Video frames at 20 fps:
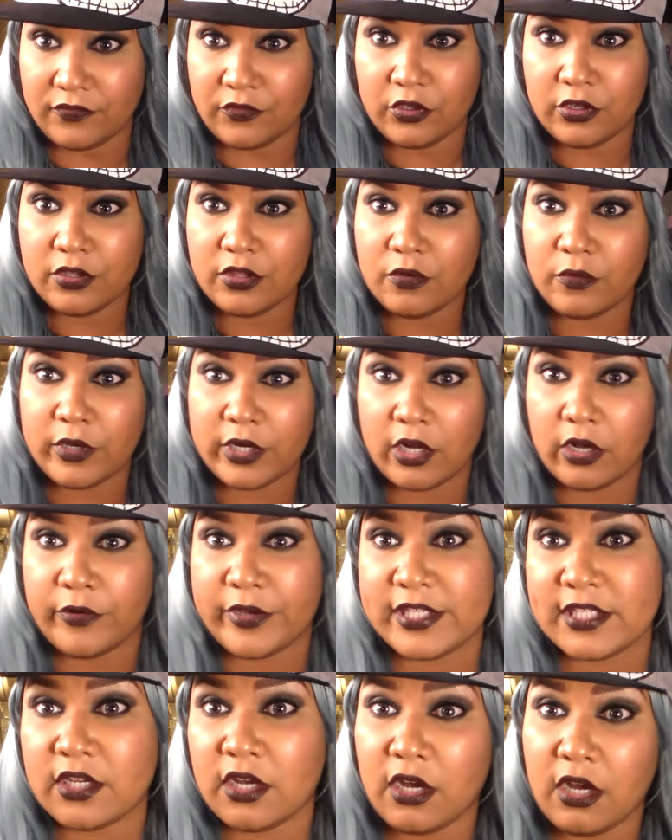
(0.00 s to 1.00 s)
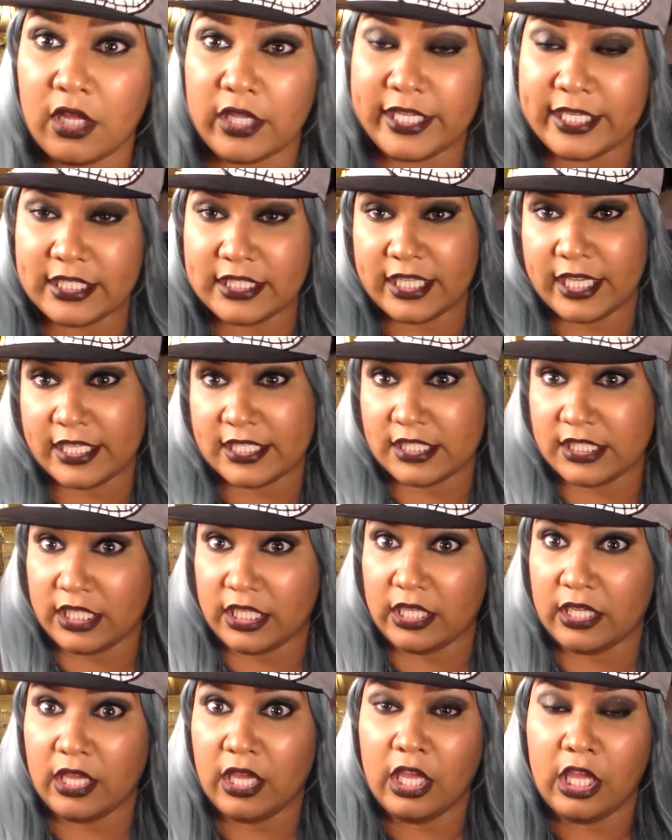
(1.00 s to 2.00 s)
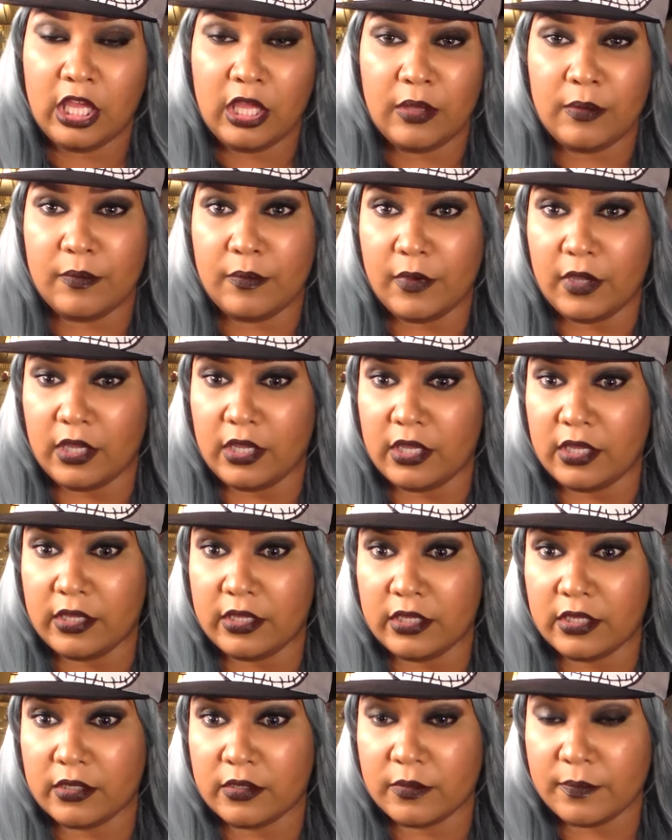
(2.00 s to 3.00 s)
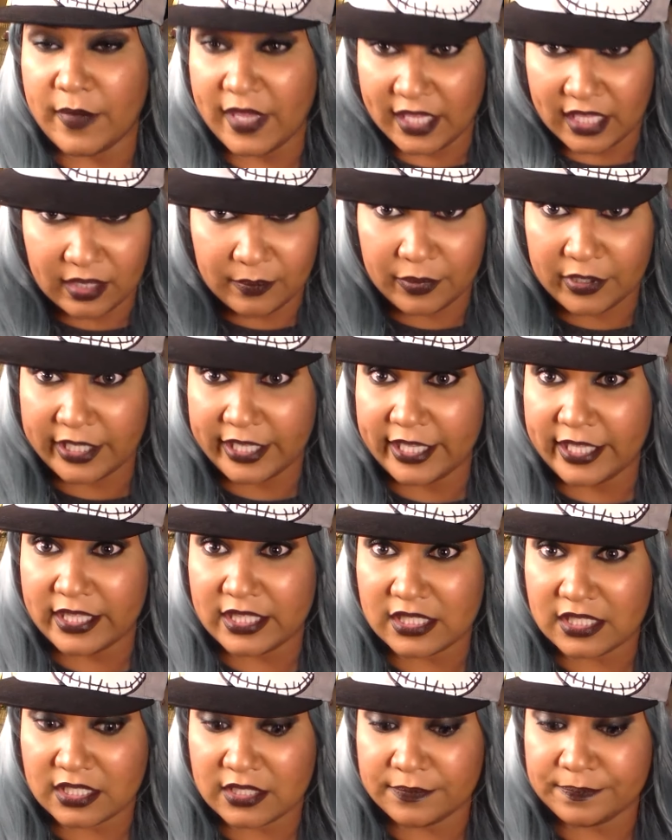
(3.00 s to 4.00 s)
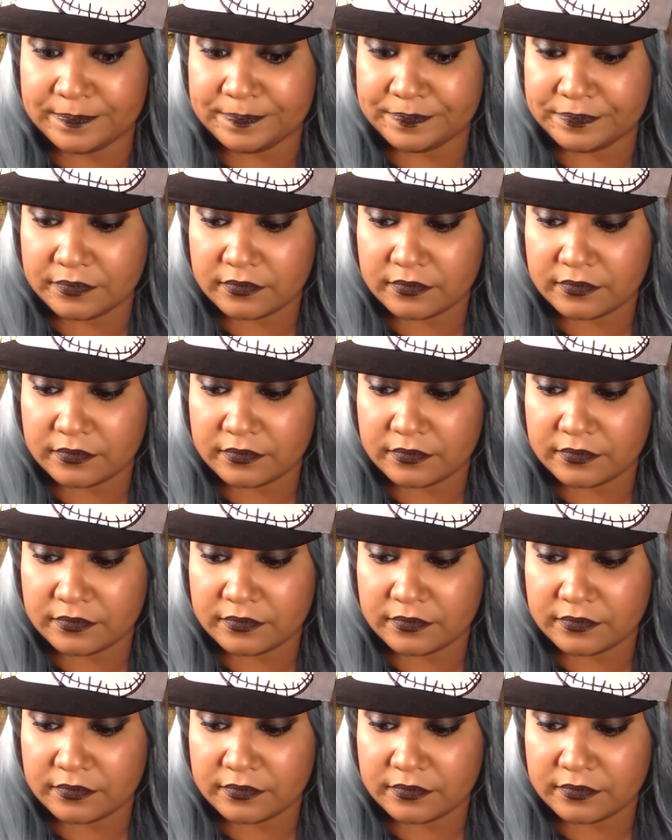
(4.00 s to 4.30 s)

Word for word: if you're the one always calling, texting, uh, making plans,